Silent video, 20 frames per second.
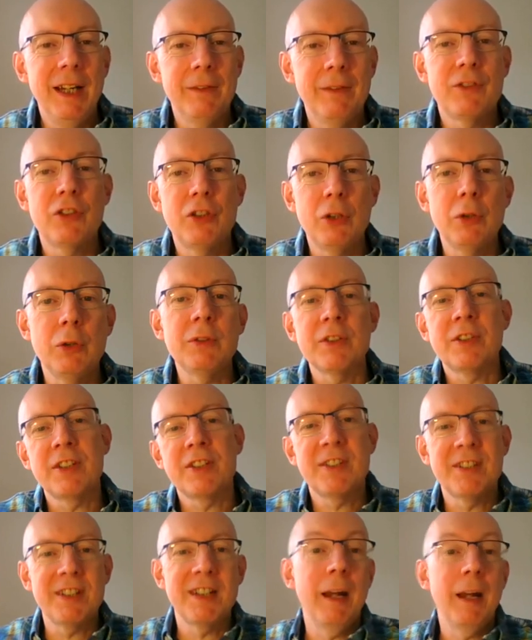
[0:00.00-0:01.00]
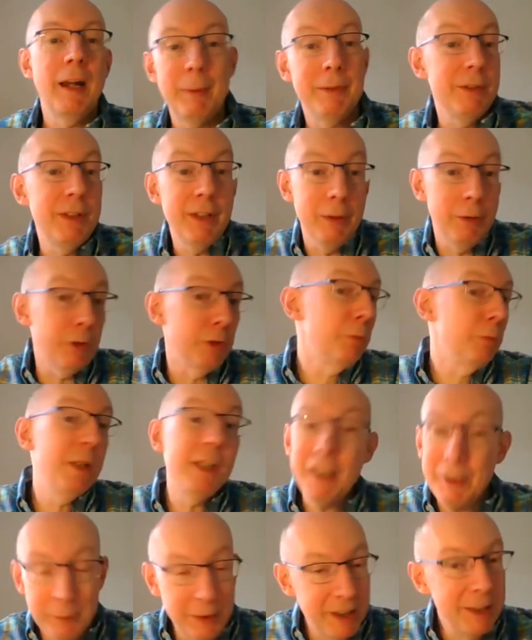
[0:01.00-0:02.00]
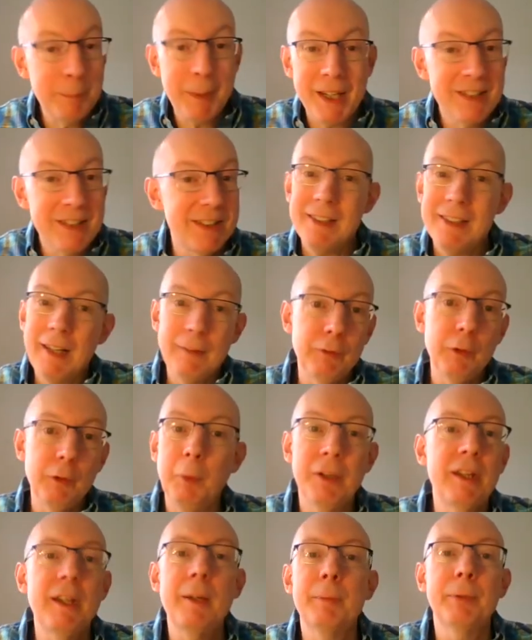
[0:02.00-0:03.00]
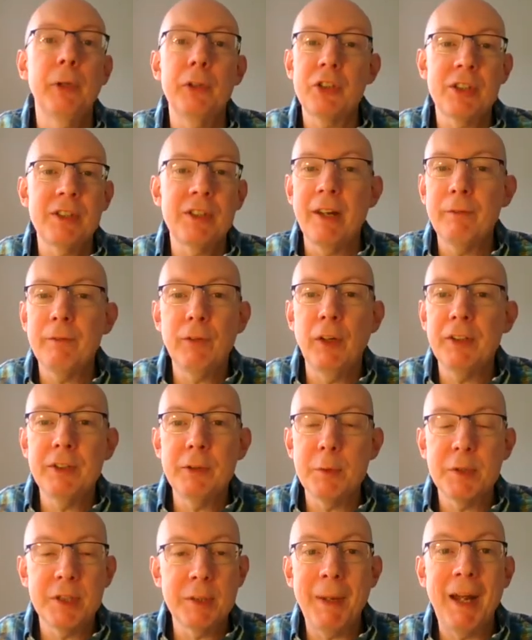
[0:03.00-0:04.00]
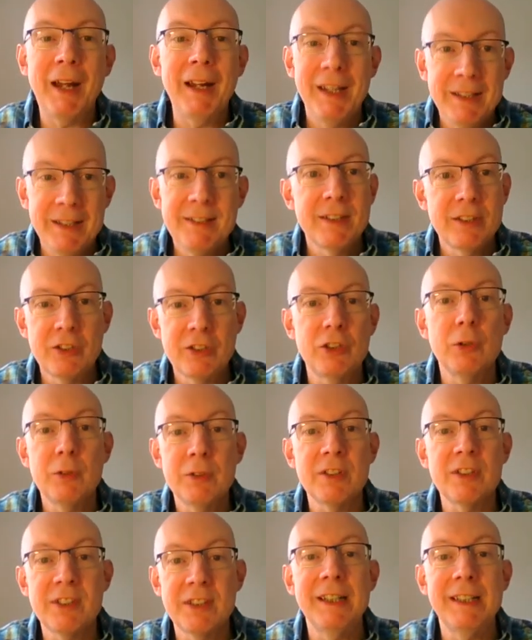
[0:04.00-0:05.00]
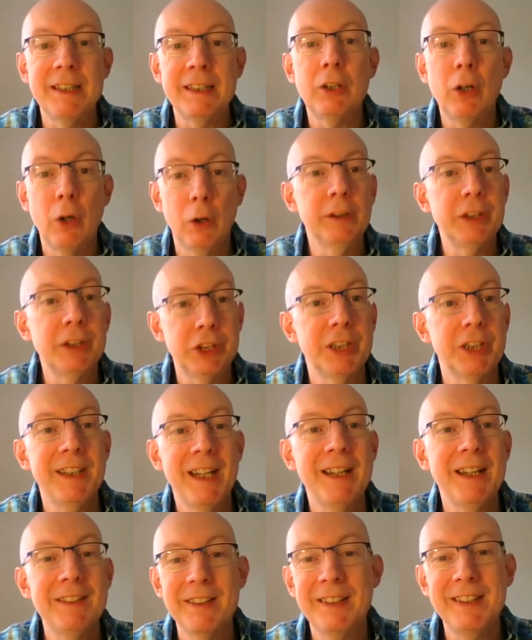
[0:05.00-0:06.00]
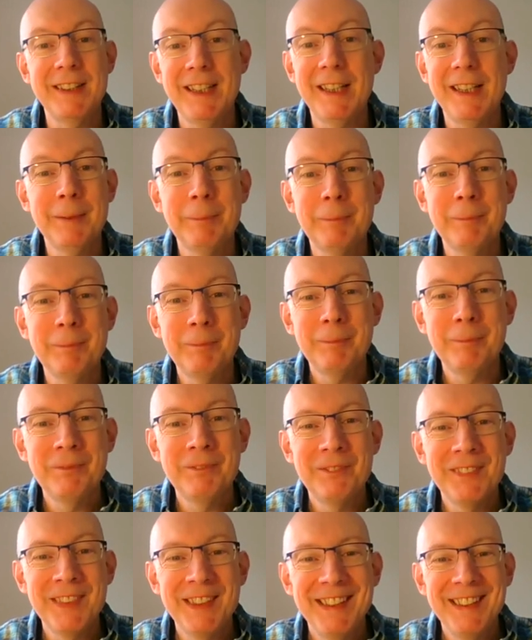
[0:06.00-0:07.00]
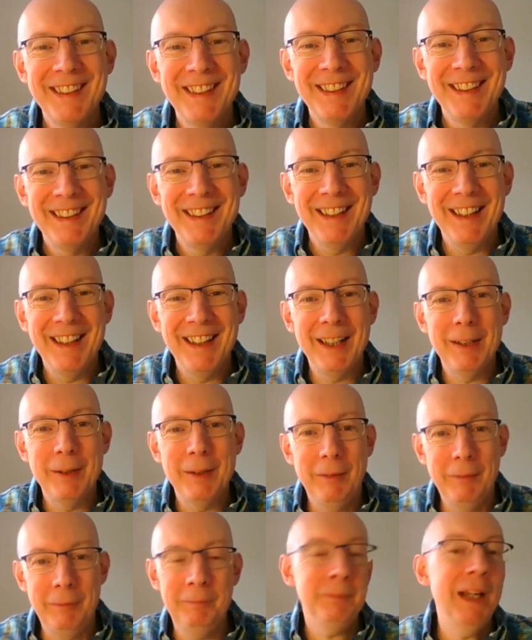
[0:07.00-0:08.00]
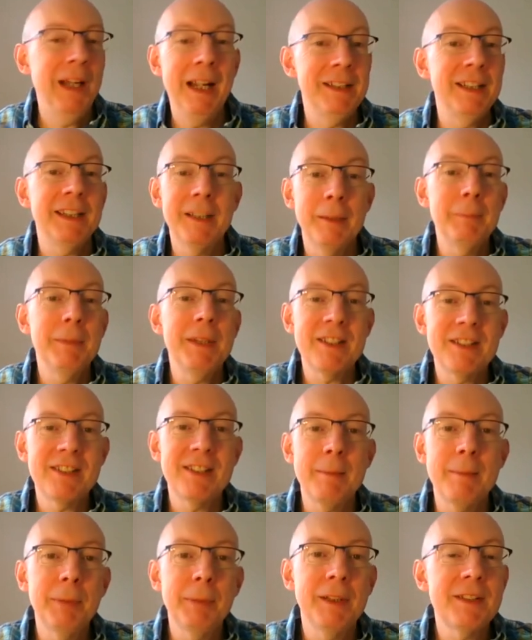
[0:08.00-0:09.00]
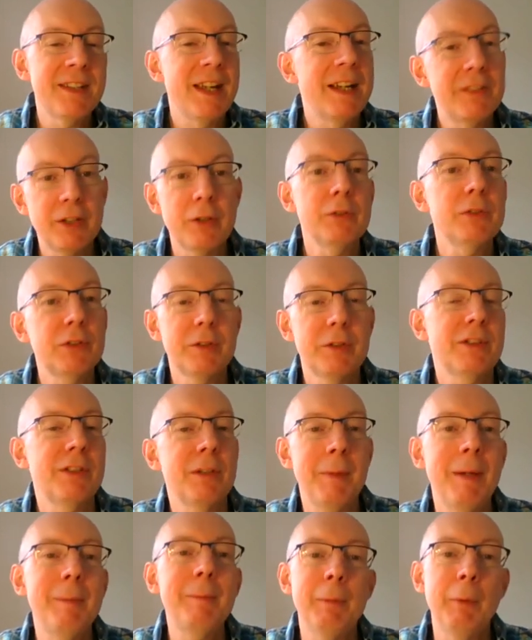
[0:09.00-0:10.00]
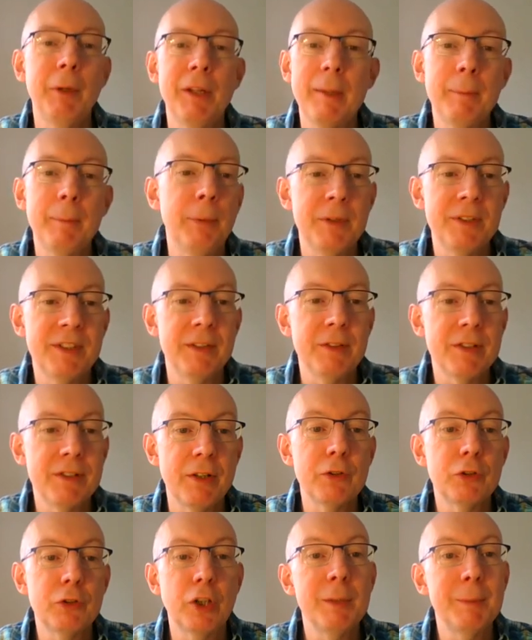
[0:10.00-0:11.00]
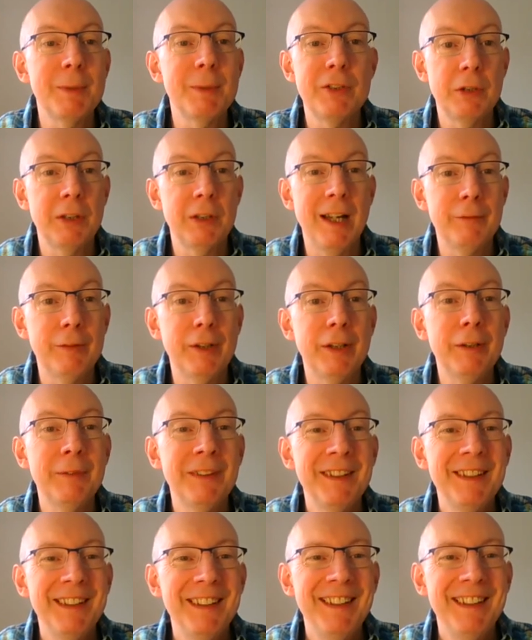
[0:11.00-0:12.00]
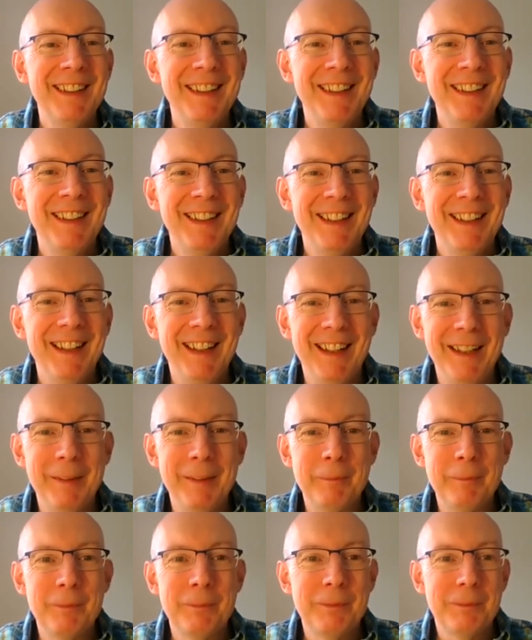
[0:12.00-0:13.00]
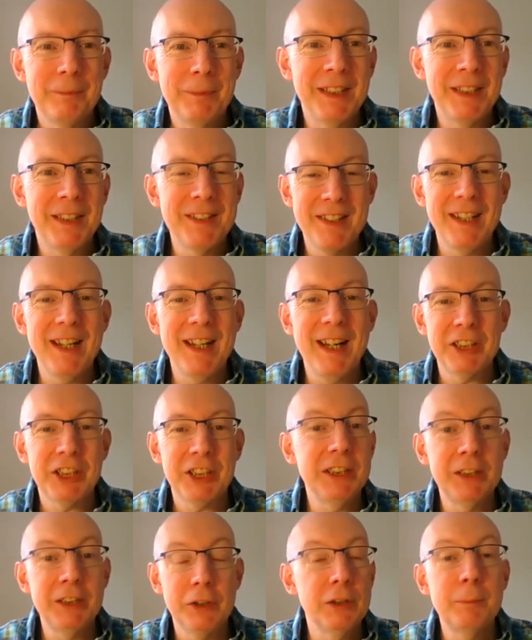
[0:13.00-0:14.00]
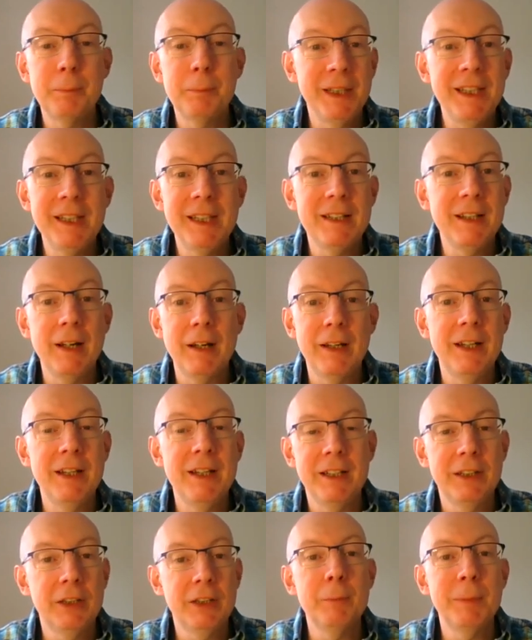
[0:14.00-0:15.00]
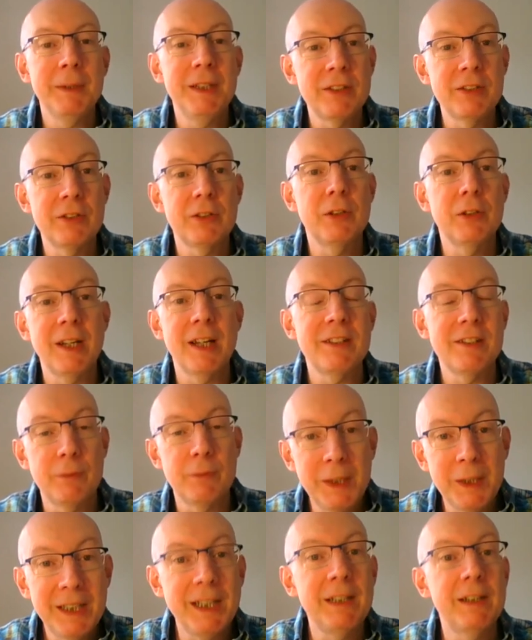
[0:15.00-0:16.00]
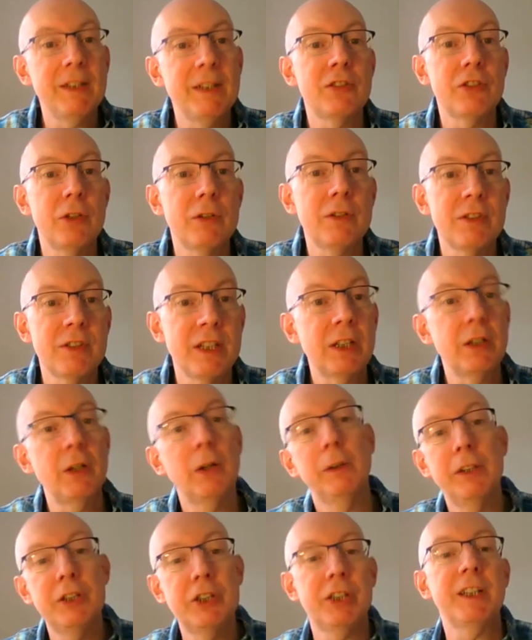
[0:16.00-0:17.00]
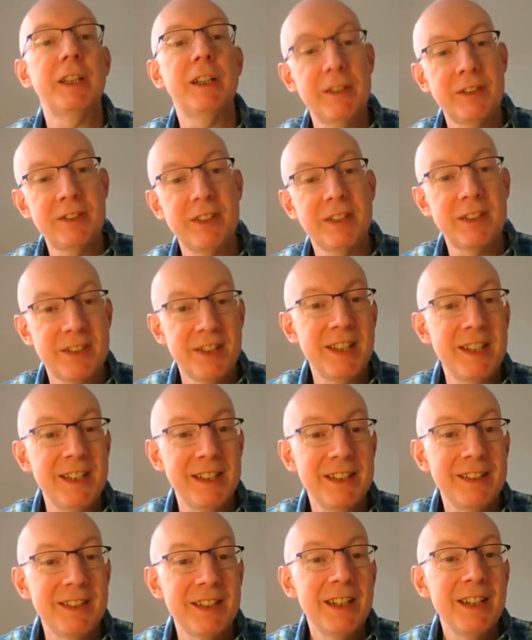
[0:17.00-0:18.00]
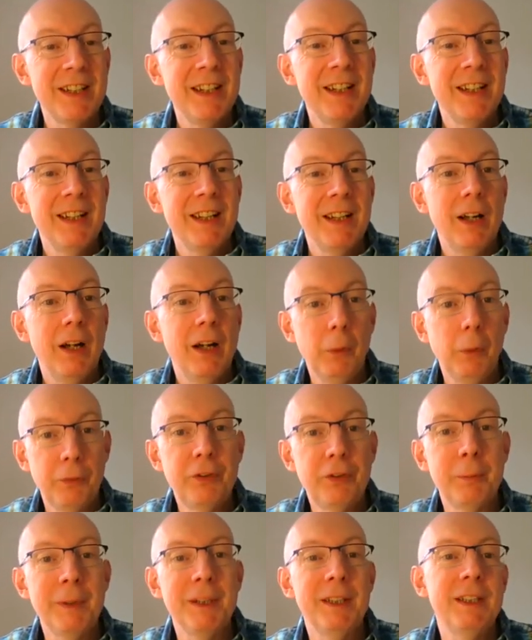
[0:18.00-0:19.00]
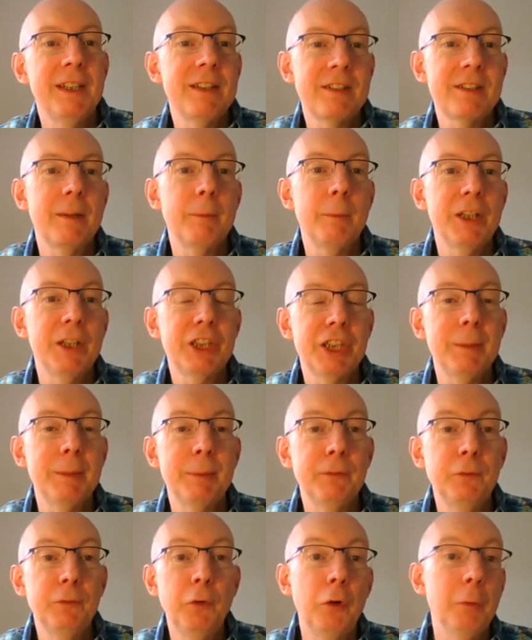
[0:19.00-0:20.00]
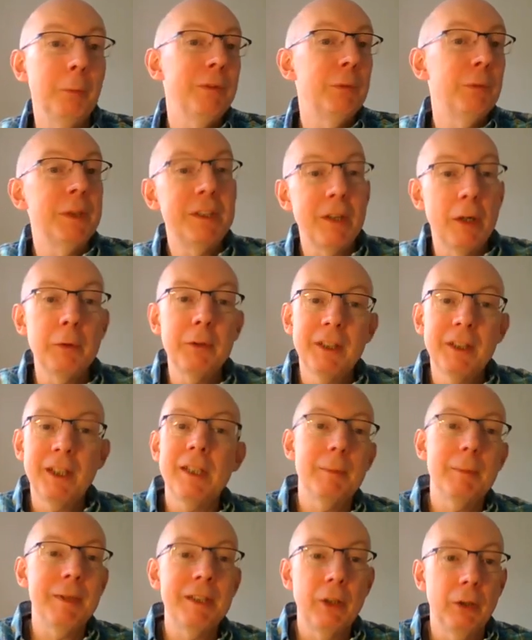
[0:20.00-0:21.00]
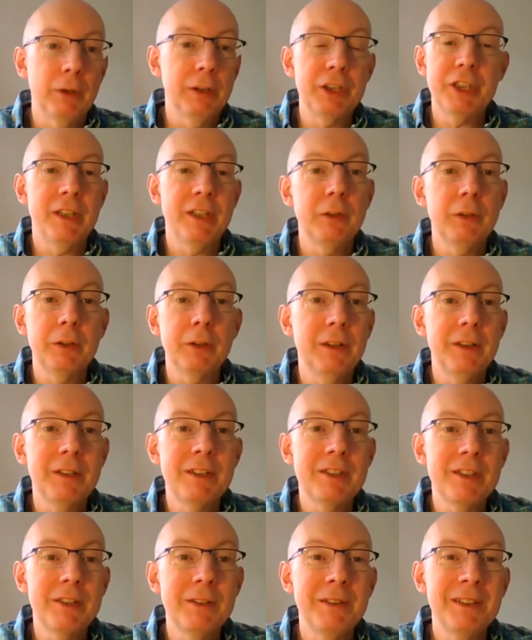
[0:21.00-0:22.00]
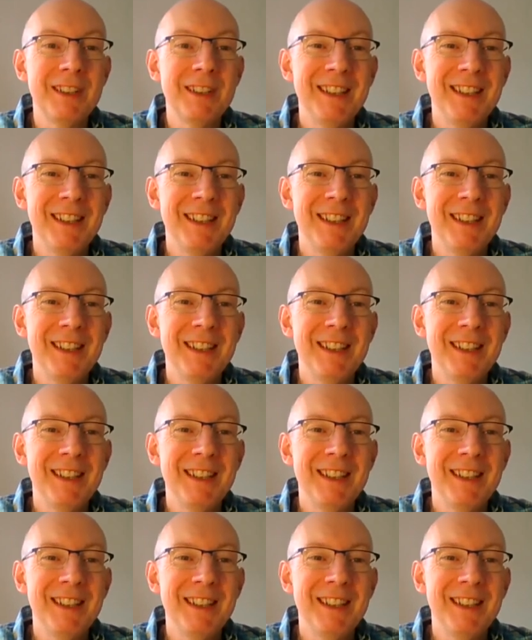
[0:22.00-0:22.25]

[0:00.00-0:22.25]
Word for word: if students are still, I mean, you know, on a really, really basic level, one of the projects I funded was about is the student still in college at the end of the year? Uh, and it can be as simple as that. Don't so maybe one of the points here is don't try and be too clever, um, because it actually could be enough. It could be as good as if we keep the students in college, they're going to succeed. Ultimately, in some way, shape, or form. If we don't keep them in college, they're not going to.